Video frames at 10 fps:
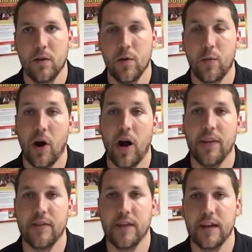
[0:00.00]
We pray all
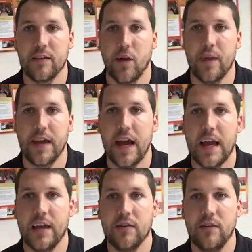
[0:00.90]
these things knowing that
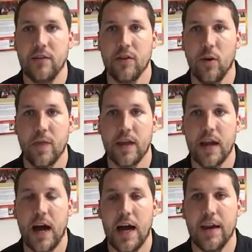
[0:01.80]
God answers, knowing that
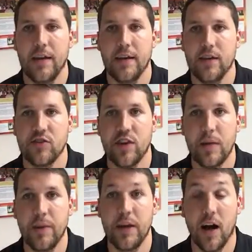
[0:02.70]
God is
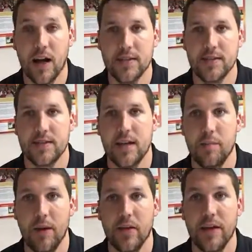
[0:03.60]
shaping us
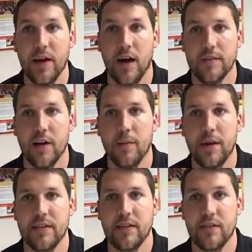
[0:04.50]
and building us up
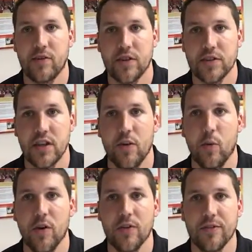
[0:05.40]
as his church in the
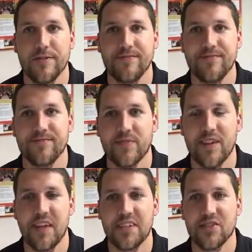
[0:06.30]
world.
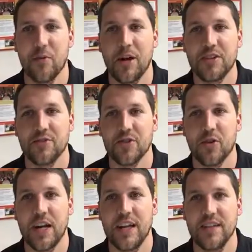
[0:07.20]
Thanks so much for
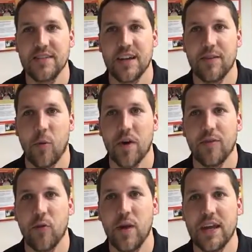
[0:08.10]
joining us and have a
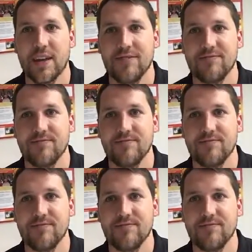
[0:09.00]
wonderful week.